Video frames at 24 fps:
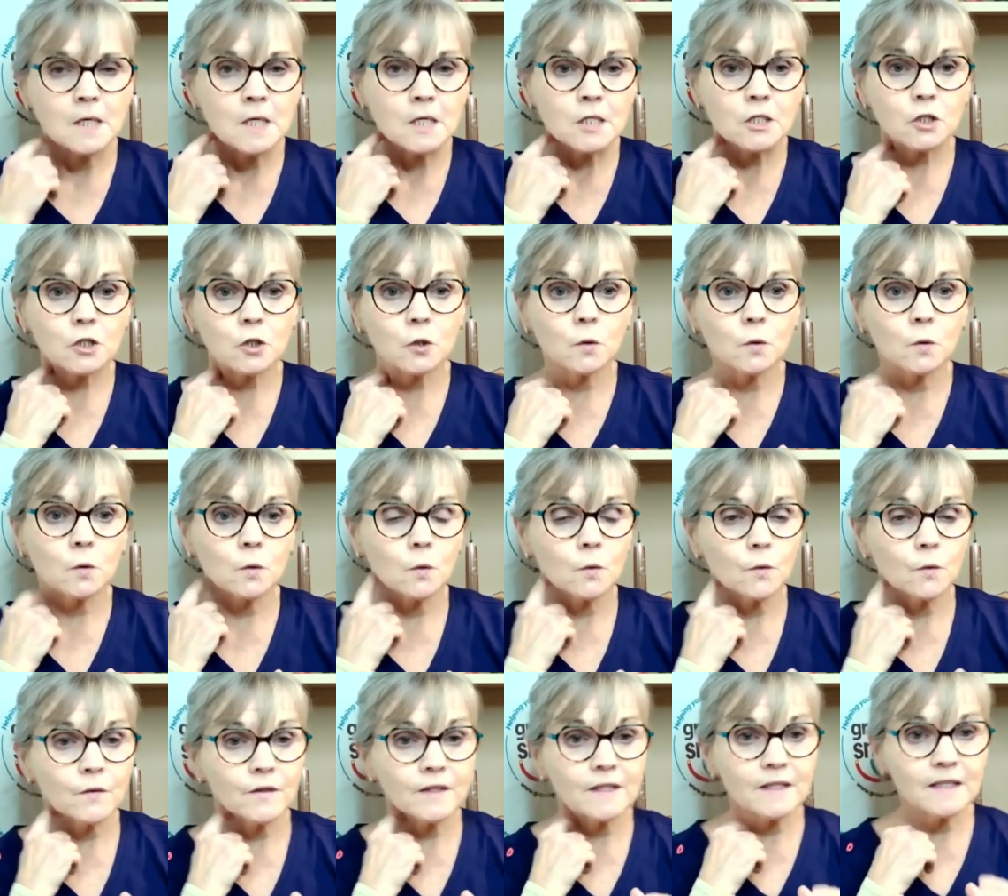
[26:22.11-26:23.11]
So
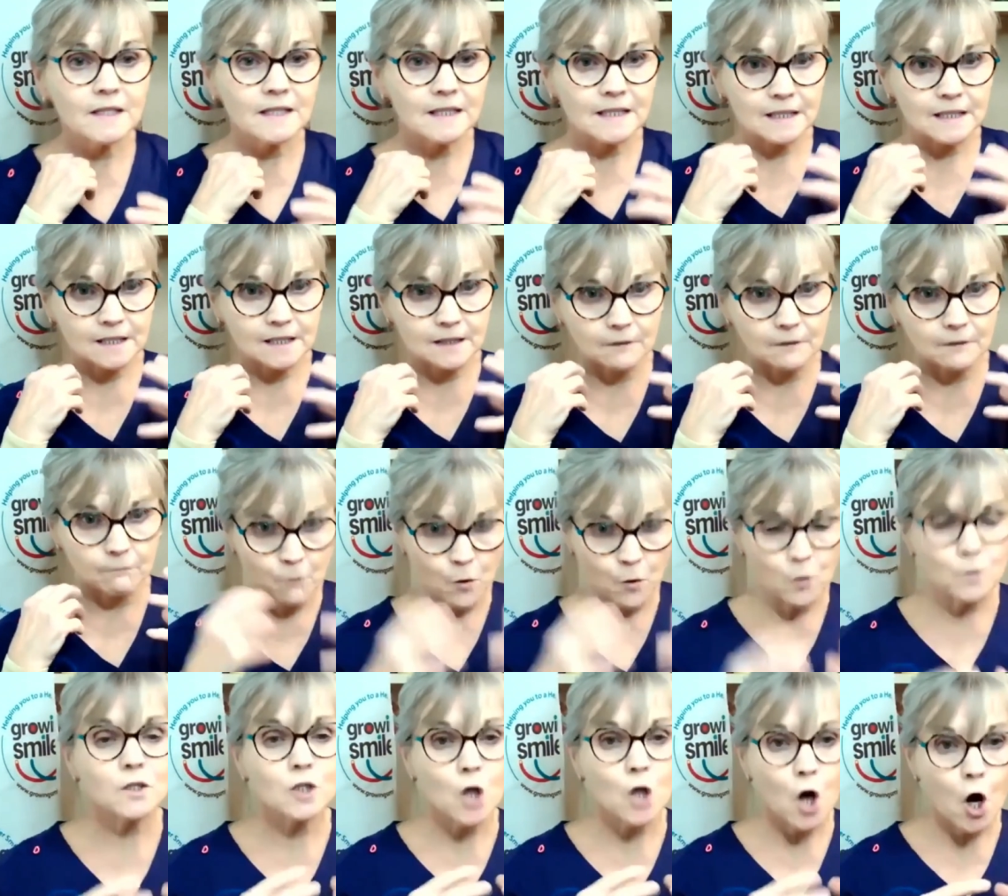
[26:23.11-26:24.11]
the
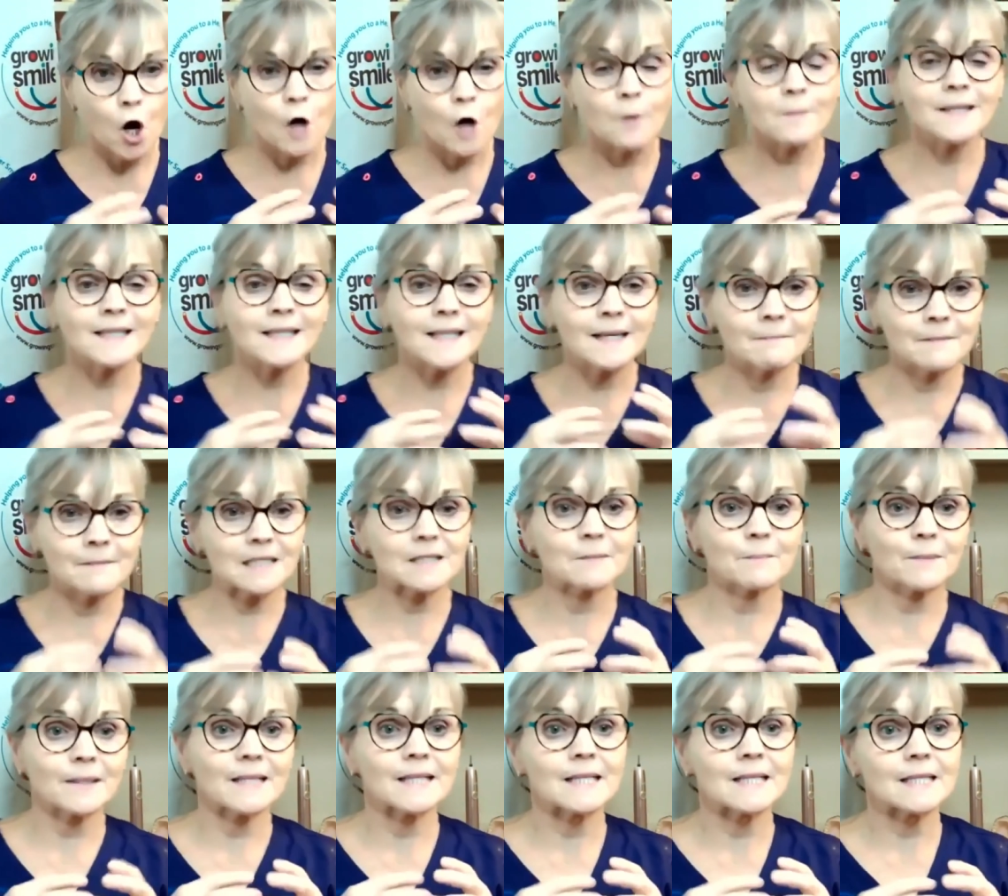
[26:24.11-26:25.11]
most commonly
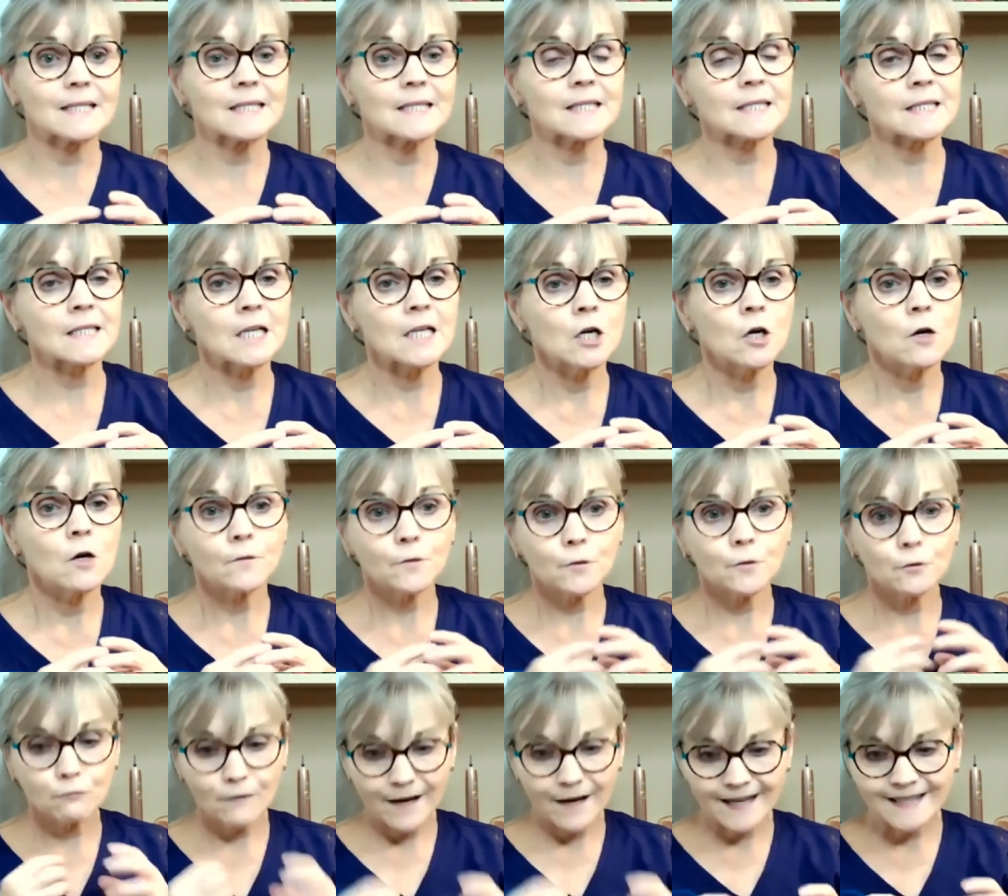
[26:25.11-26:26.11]
misplaced places
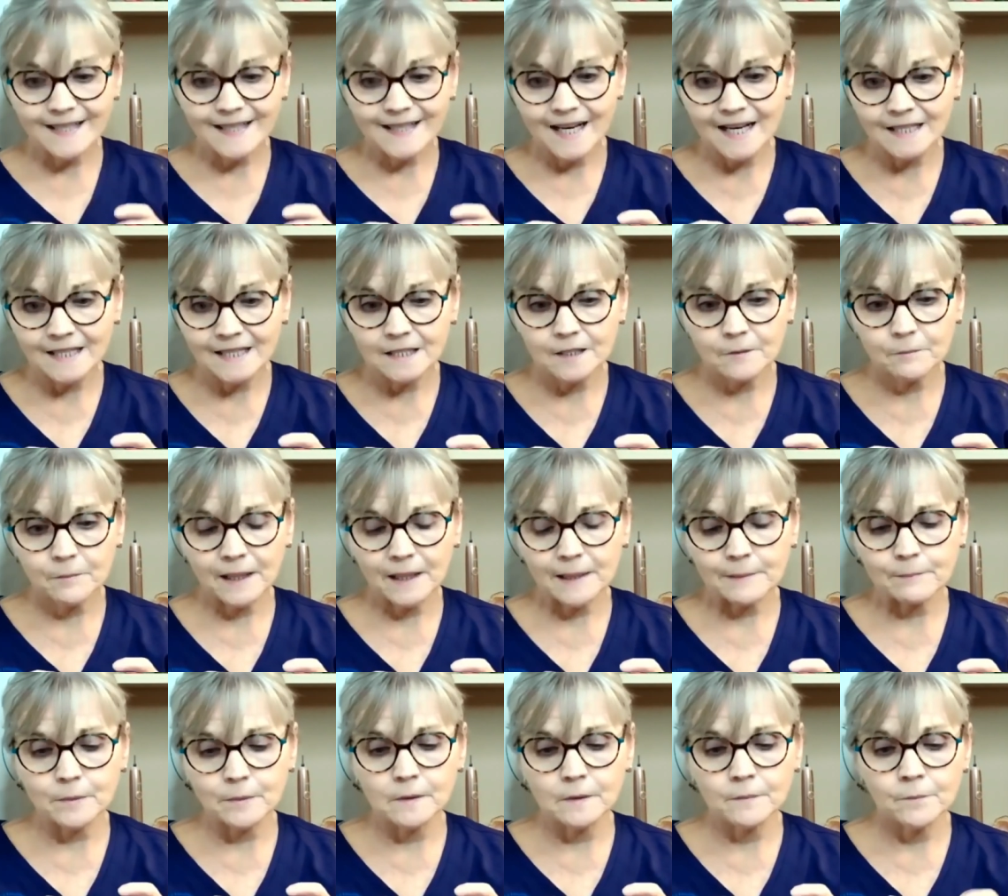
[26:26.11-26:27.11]
for right-handed
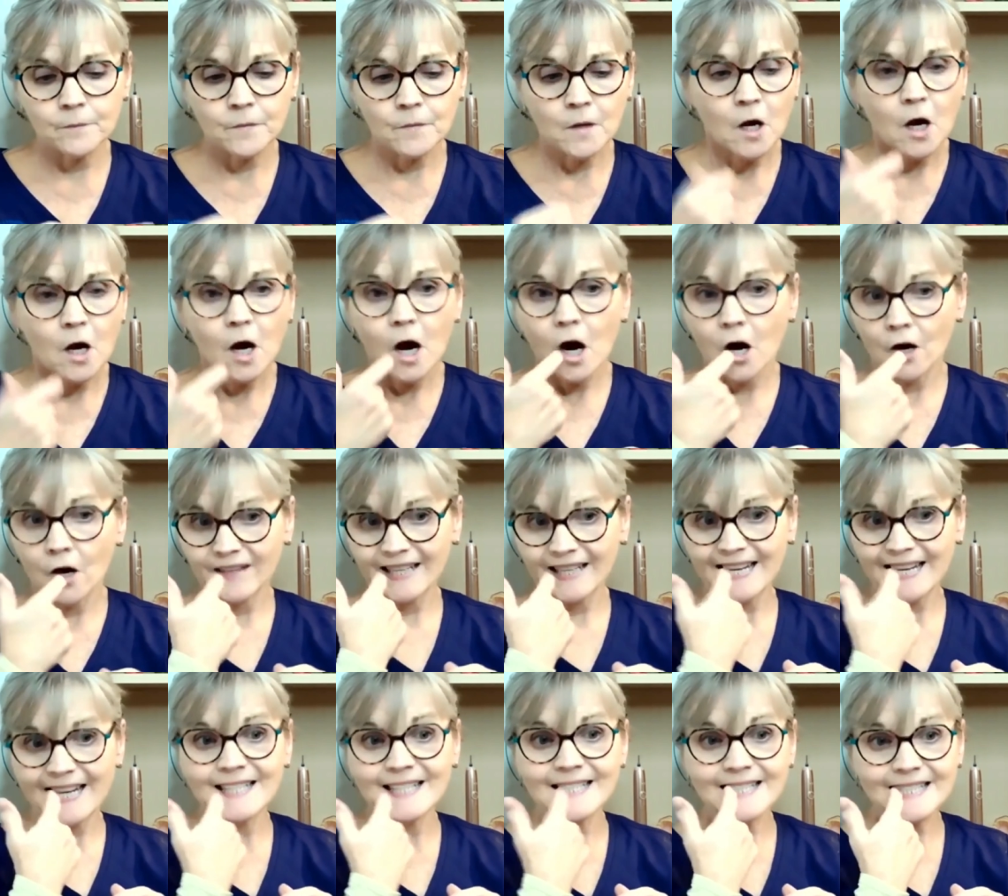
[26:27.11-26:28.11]
people or the
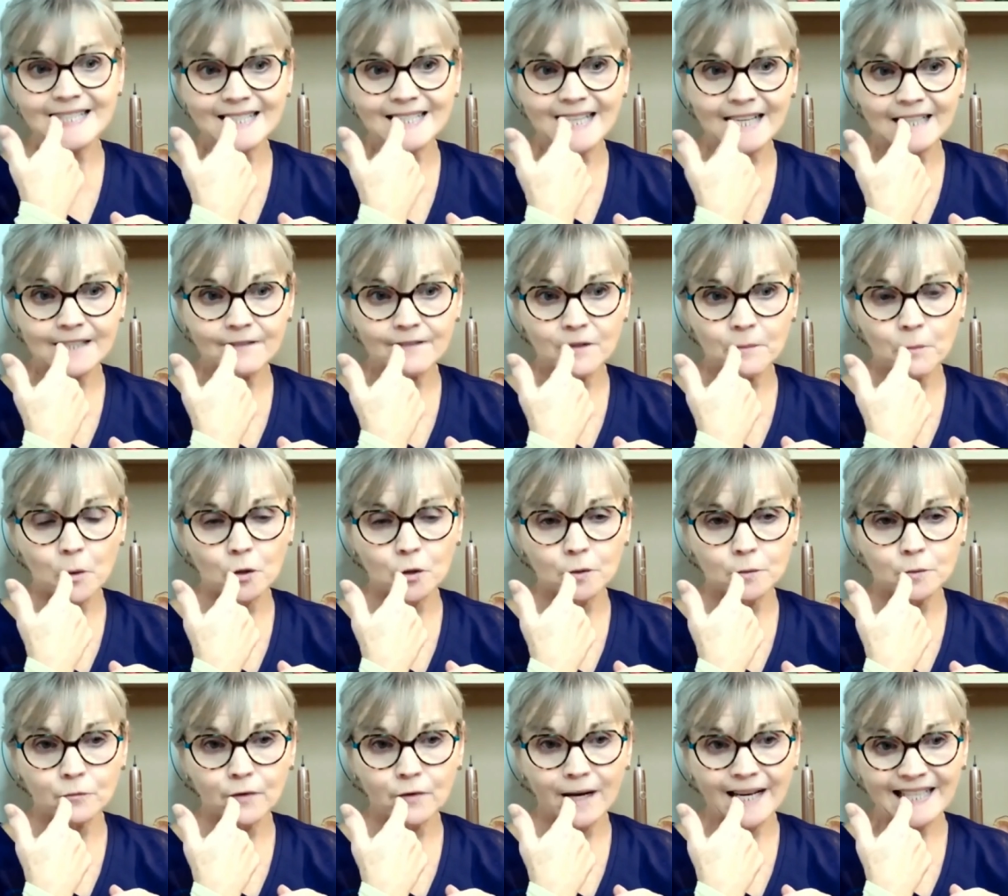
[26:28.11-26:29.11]
inside of the bottom
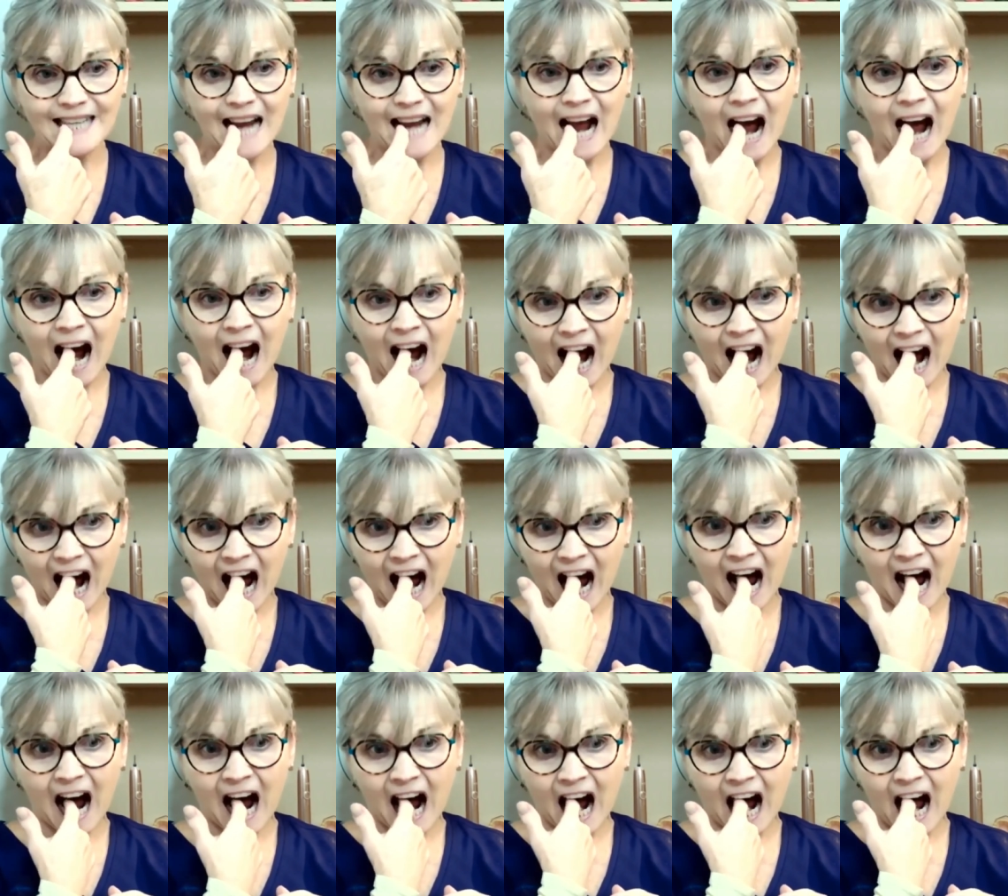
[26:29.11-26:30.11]
right,
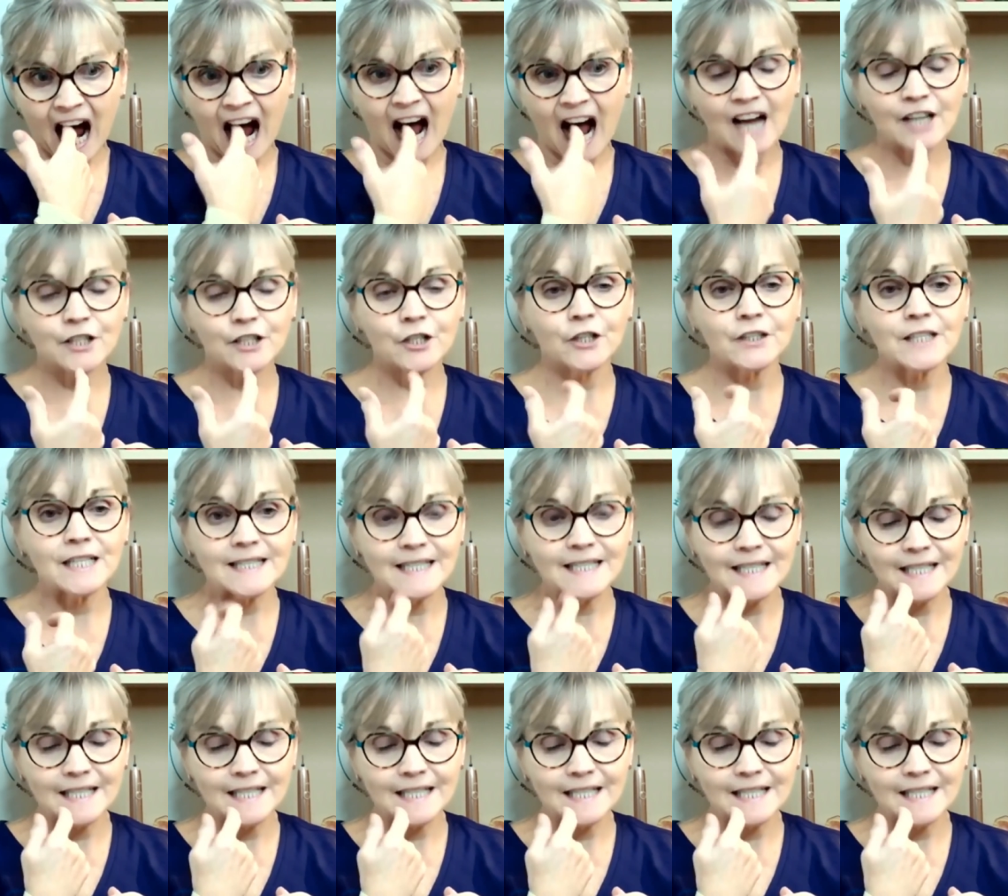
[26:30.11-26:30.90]
down in